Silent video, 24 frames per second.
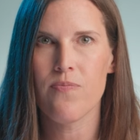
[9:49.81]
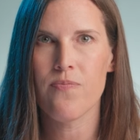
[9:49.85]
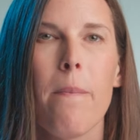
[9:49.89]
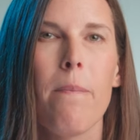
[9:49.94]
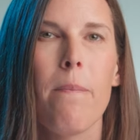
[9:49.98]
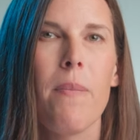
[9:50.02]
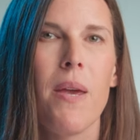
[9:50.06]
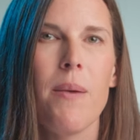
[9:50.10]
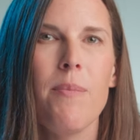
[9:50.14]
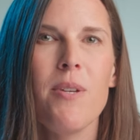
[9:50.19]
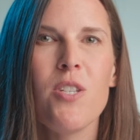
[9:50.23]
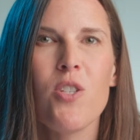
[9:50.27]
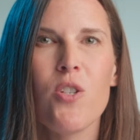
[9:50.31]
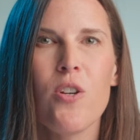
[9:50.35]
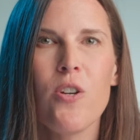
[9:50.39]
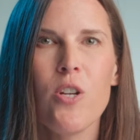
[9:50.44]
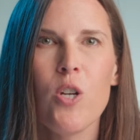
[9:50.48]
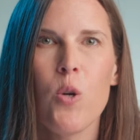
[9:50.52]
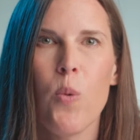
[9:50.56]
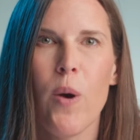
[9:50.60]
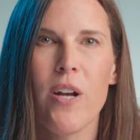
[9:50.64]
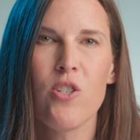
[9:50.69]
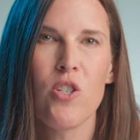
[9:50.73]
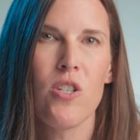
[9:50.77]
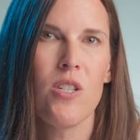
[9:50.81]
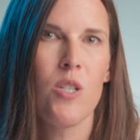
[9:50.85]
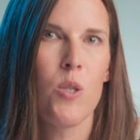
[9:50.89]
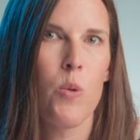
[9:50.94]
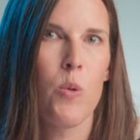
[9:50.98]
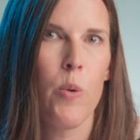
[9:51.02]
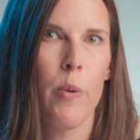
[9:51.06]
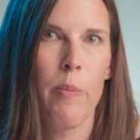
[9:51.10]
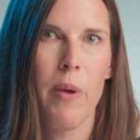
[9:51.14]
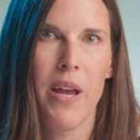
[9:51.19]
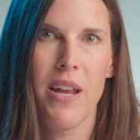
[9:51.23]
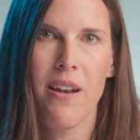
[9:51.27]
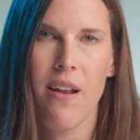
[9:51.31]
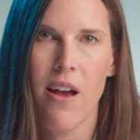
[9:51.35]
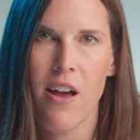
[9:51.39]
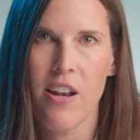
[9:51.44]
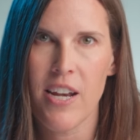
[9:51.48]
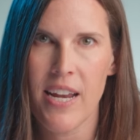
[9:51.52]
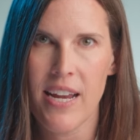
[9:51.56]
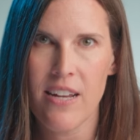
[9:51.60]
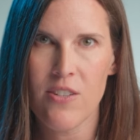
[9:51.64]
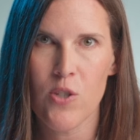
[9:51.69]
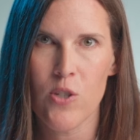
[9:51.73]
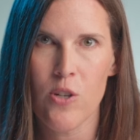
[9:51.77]
Maybe certain questions remain
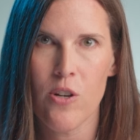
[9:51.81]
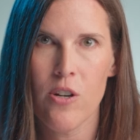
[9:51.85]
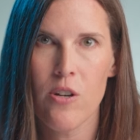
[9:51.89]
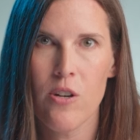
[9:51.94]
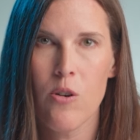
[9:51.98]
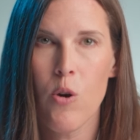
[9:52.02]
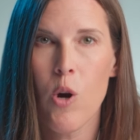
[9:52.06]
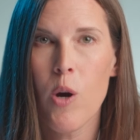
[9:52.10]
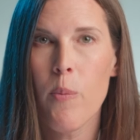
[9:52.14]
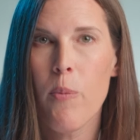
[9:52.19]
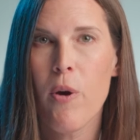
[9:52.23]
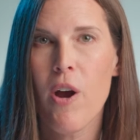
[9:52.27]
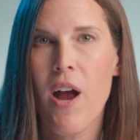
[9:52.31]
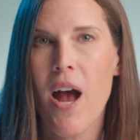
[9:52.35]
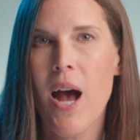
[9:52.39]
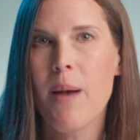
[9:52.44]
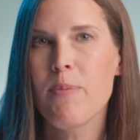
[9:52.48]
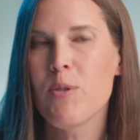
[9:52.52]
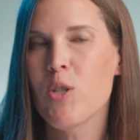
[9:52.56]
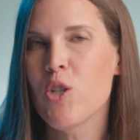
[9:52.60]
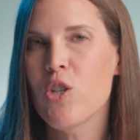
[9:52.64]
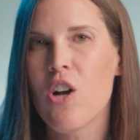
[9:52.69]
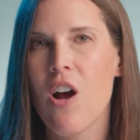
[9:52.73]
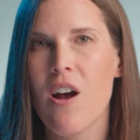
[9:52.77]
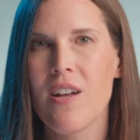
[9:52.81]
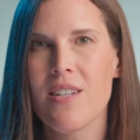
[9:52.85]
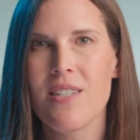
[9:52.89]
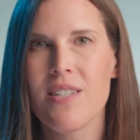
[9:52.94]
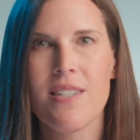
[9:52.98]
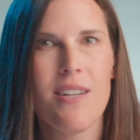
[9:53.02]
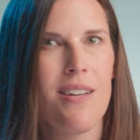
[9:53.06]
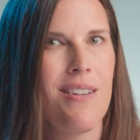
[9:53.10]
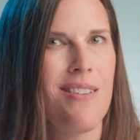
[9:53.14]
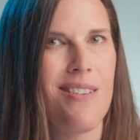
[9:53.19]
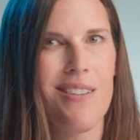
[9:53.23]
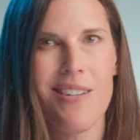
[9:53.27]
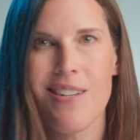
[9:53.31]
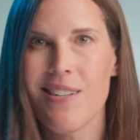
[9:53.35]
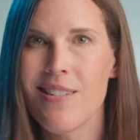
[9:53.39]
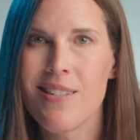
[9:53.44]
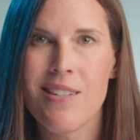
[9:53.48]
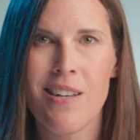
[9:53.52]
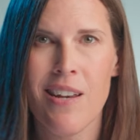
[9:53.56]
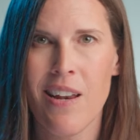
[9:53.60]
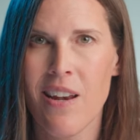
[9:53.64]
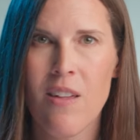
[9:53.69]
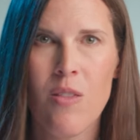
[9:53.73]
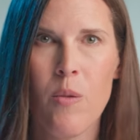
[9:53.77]
unanswered, or perhaps your content
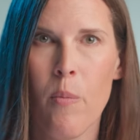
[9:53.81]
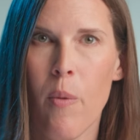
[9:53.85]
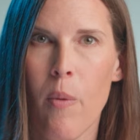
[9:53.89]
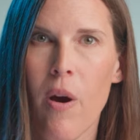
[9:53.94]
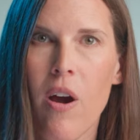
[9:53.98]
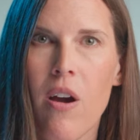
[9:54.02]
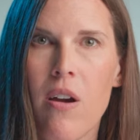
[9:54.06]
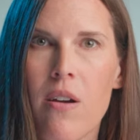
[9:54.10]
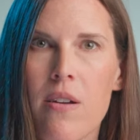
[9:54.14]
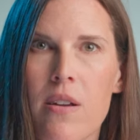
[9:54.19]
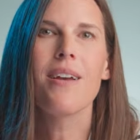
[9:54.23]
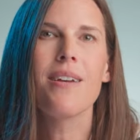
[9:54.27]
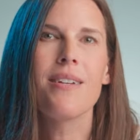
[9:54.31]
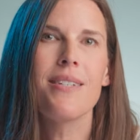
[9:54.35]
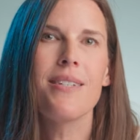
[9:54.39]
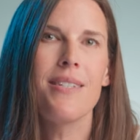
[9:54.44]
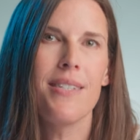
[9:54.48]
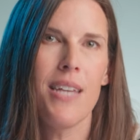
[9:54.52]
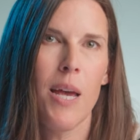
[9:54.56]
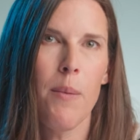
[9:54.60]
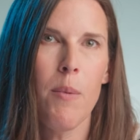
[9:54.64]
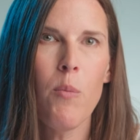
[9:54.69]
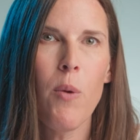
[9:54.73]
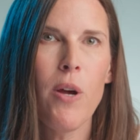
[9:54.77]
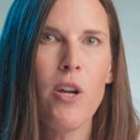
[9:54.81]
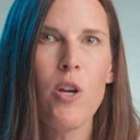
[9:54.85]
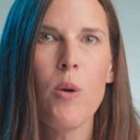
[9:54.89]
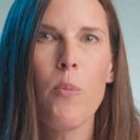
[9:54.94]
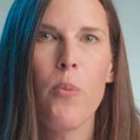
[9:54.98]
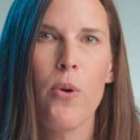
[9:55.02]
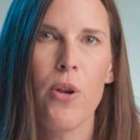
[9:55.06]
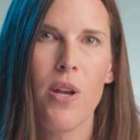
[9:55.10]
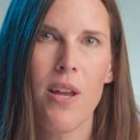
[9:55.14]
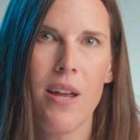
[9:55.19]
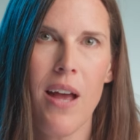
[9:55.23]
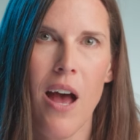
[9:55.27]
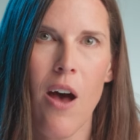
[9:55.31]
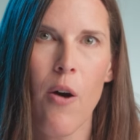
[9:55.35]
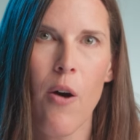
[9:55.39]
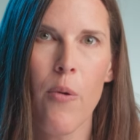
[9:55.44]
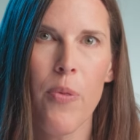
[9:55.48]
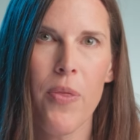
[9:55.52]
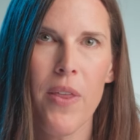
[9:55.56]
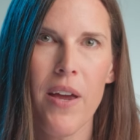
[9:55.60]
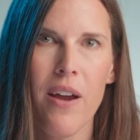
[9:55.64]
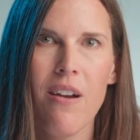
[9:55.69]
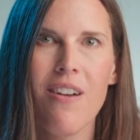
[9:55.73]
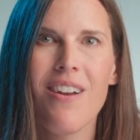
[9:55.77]
isn't hitting the mark. Examine what you're putting
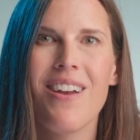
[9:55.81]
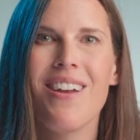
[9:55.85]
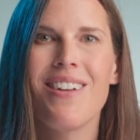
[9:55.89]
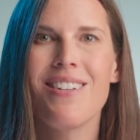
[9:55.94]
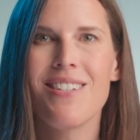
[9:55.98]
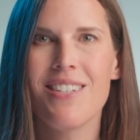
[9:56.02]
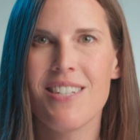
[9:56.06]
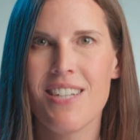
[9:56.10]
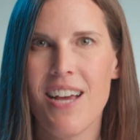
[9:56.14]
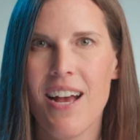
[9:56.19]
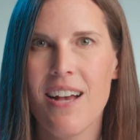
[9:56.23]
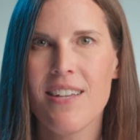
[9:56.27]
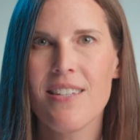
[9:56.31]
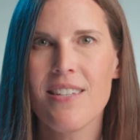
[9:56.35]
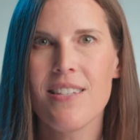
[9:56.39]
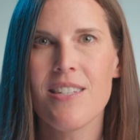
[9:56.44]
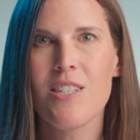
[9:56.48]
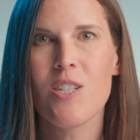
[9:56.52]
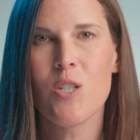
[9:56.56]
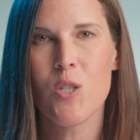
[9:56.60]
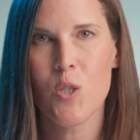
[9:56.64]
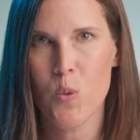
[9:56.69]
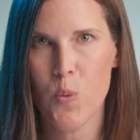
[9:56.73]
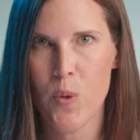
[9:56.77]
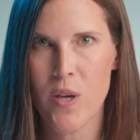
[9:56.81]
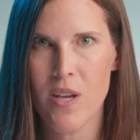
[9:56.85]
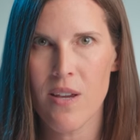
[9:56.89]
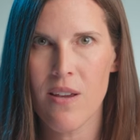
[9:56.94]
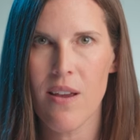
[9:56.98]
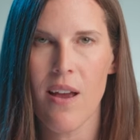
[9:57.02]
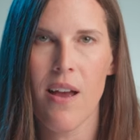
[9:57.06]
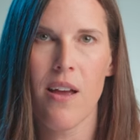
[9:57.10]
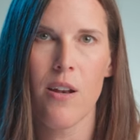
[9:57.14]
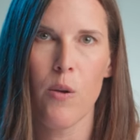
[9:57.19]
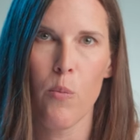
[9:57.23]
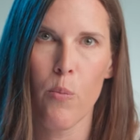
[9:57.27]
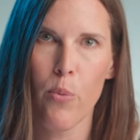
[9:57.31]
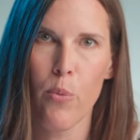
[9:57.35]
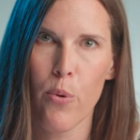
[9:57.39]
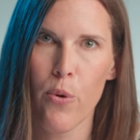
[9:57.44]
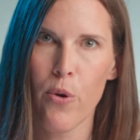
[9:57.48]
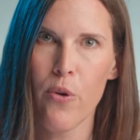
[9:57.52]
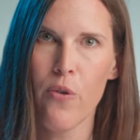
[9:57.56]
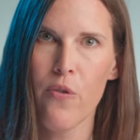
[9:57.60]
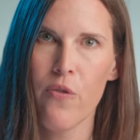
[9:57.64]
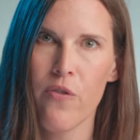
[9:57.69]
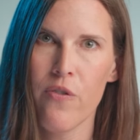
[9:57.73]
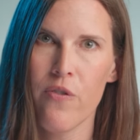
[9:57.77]
out there and test, tweak, and
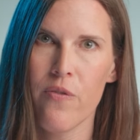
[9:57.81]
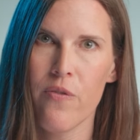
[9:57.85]
improve.